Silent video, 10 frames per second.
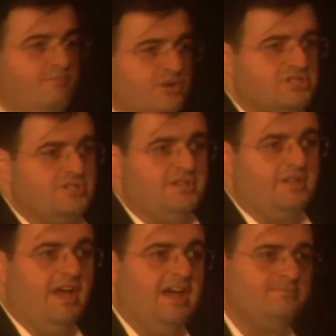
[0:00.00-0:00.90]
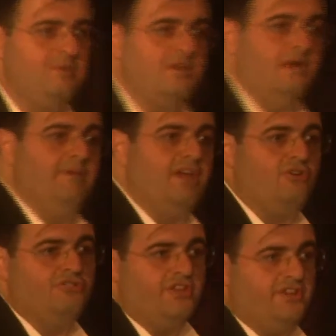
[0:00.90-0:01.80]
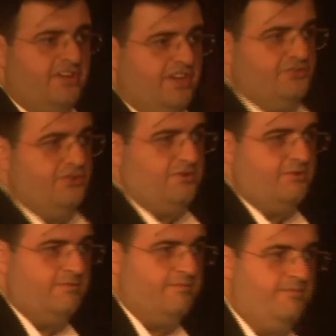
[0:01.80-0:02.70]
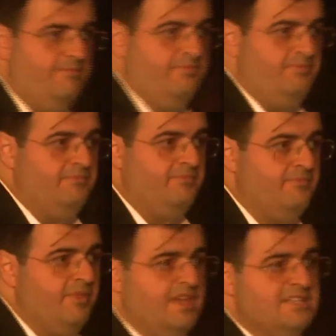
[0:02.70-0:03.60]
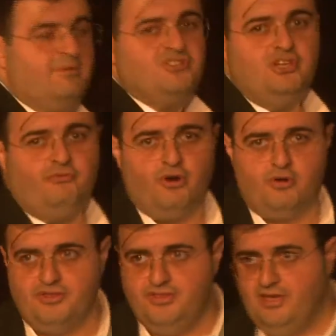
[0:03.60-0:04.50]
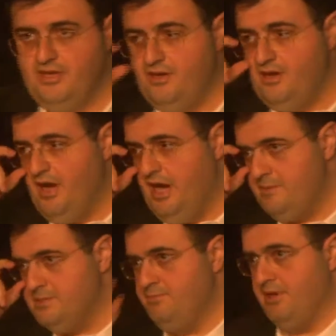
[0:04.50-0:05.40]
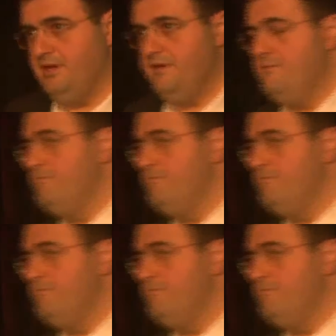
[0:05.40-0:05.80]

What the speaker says: person has become a content creator. Especially following the Arab Spring,